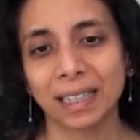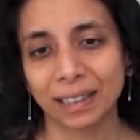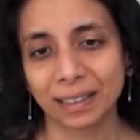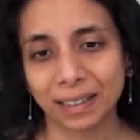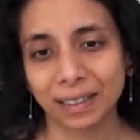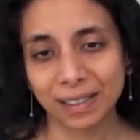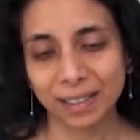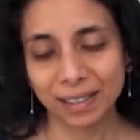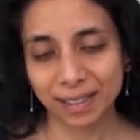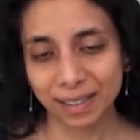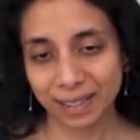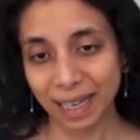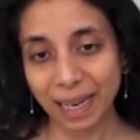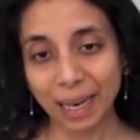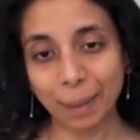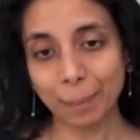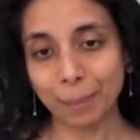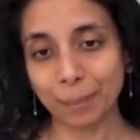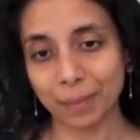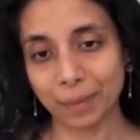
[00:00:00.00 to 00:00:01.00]
the
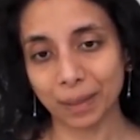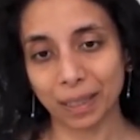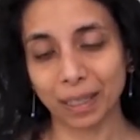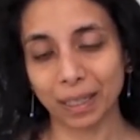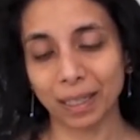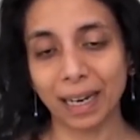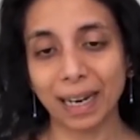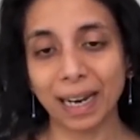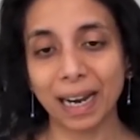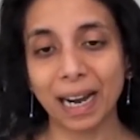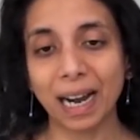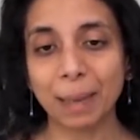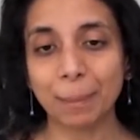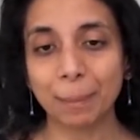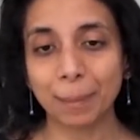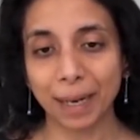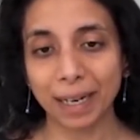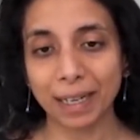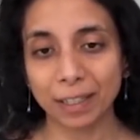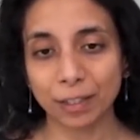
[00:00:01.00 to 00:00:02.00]
same
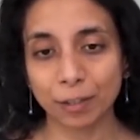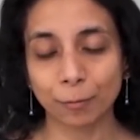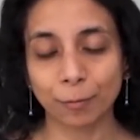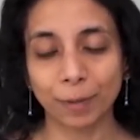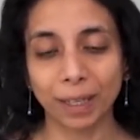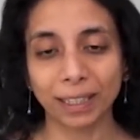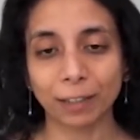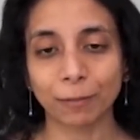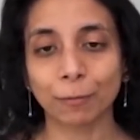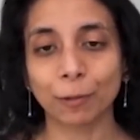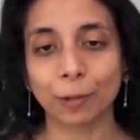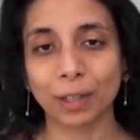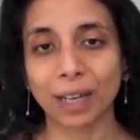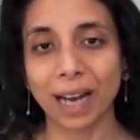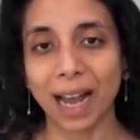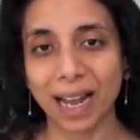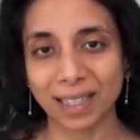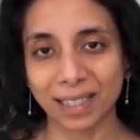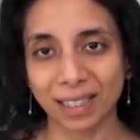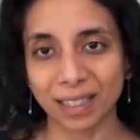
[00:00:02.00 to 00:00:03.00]
AI-based weather
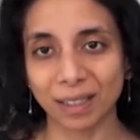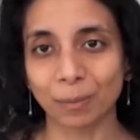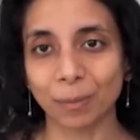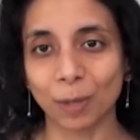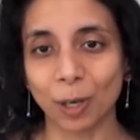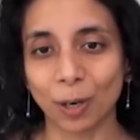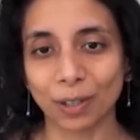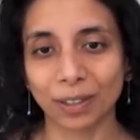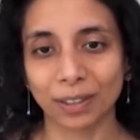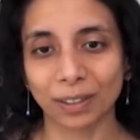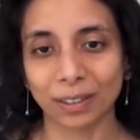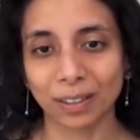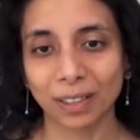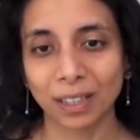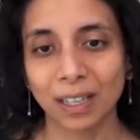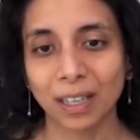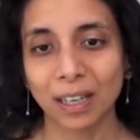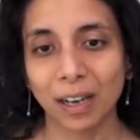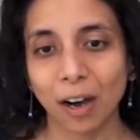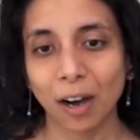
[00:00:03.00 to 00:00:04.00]
forecasting model
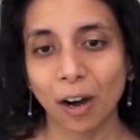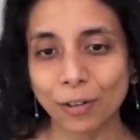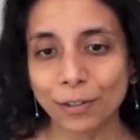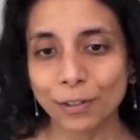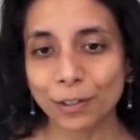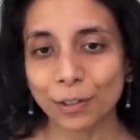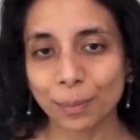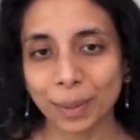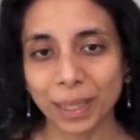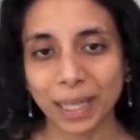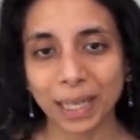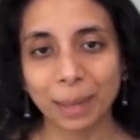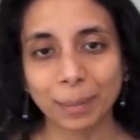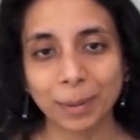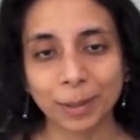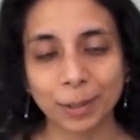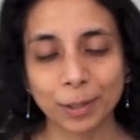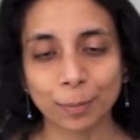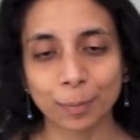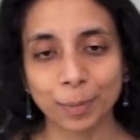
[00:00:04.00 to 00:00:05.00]
also being
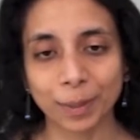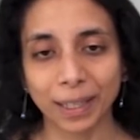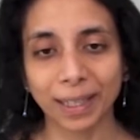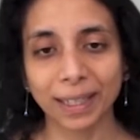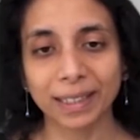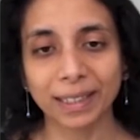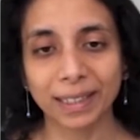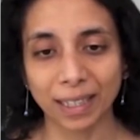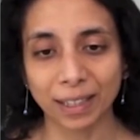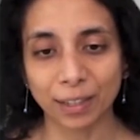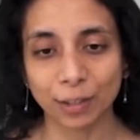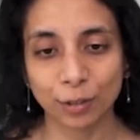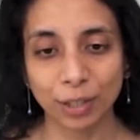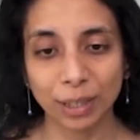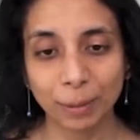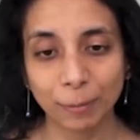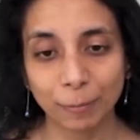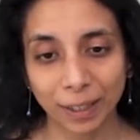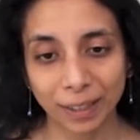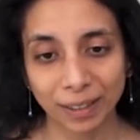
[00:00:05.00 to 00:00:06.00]
able to predict
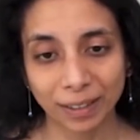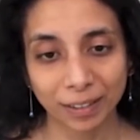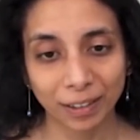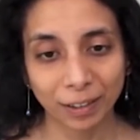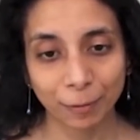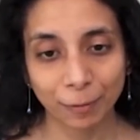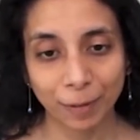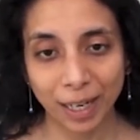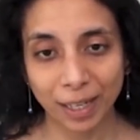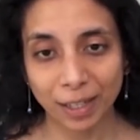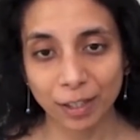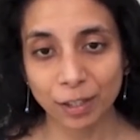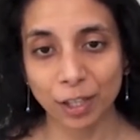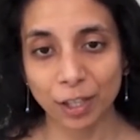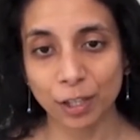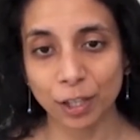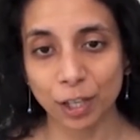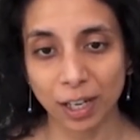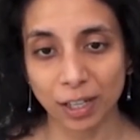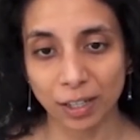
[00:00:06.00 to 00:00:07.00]
extreme weather events
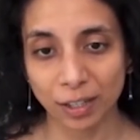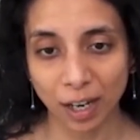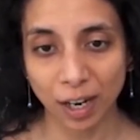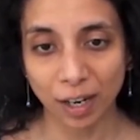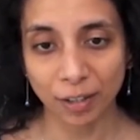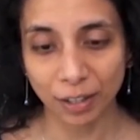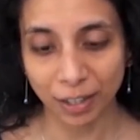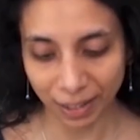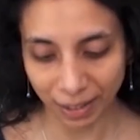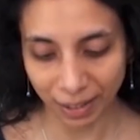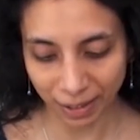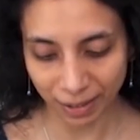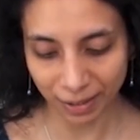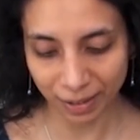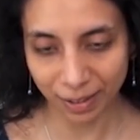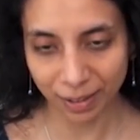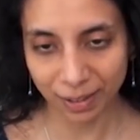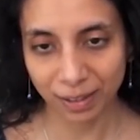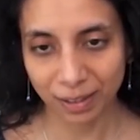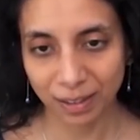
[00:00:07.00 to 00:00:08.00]
such as
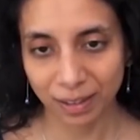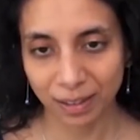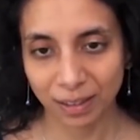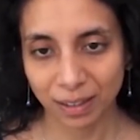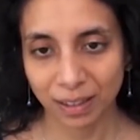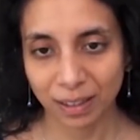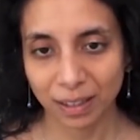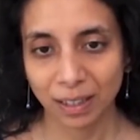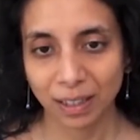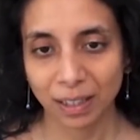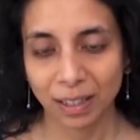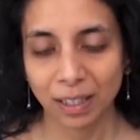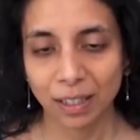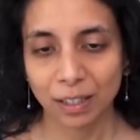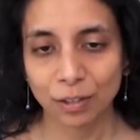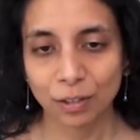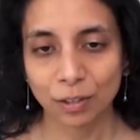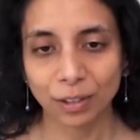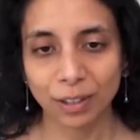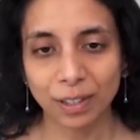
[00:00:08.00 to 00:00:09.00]
hurricanes.
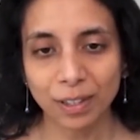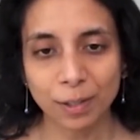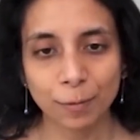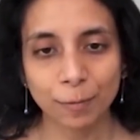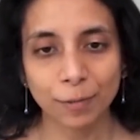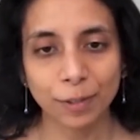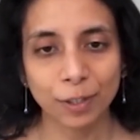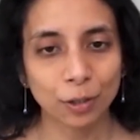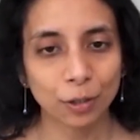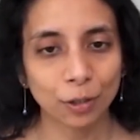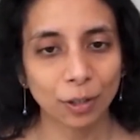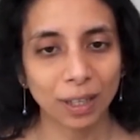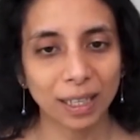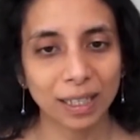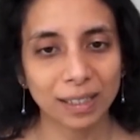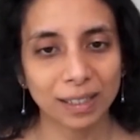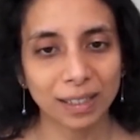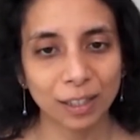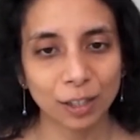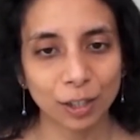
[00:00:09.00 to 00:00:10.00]
So this
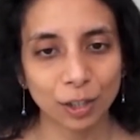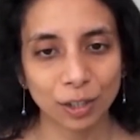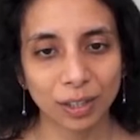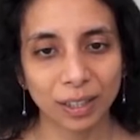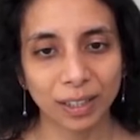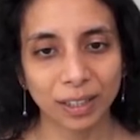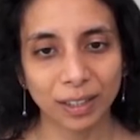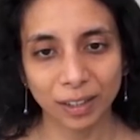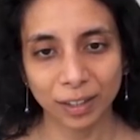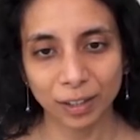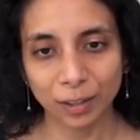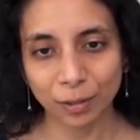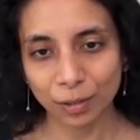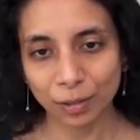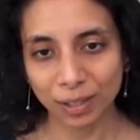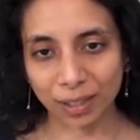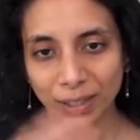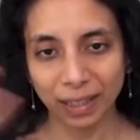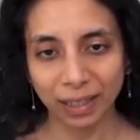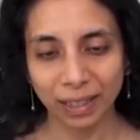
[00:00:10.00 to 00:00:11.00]
visualization here you
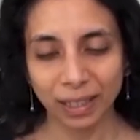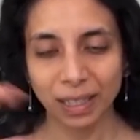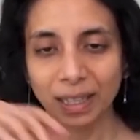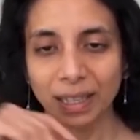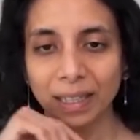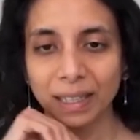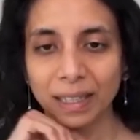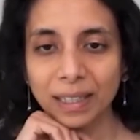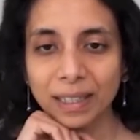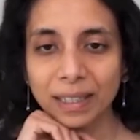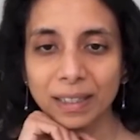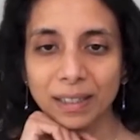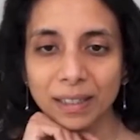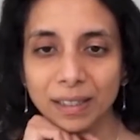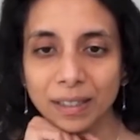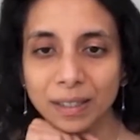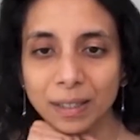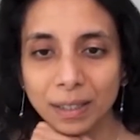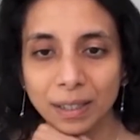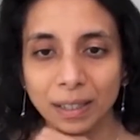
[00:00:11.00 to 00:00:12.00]
see
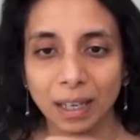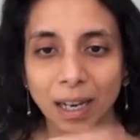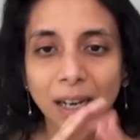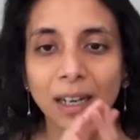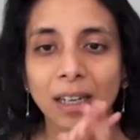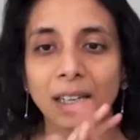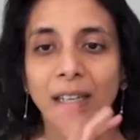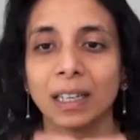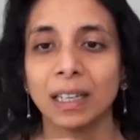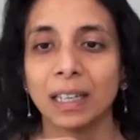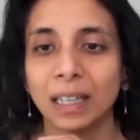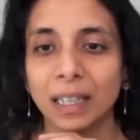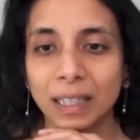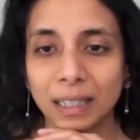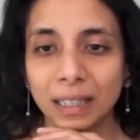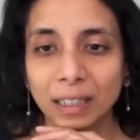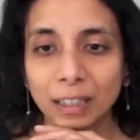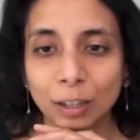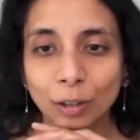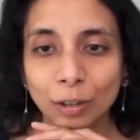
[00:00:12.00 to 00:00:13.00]
is
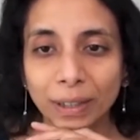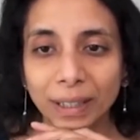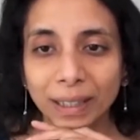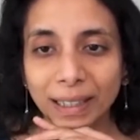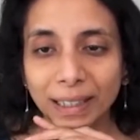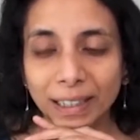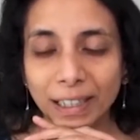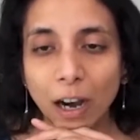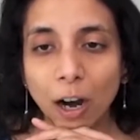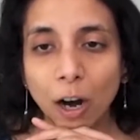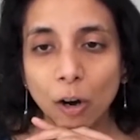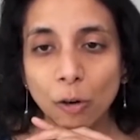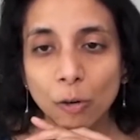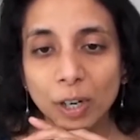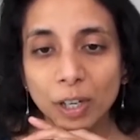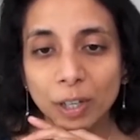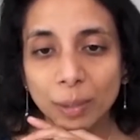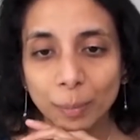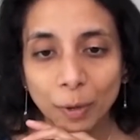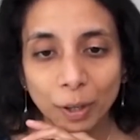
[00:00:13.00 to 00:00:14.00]
looking at how
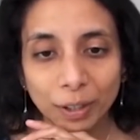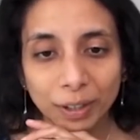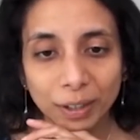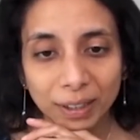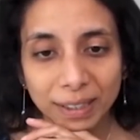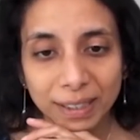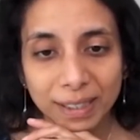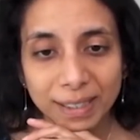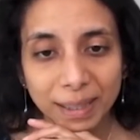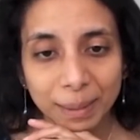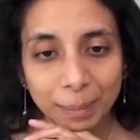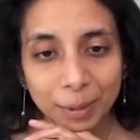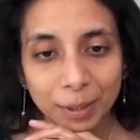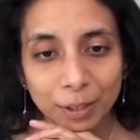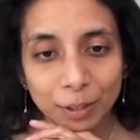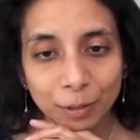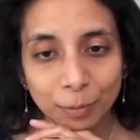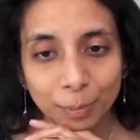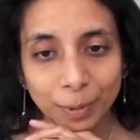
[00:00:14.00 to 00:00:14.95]
our model is able to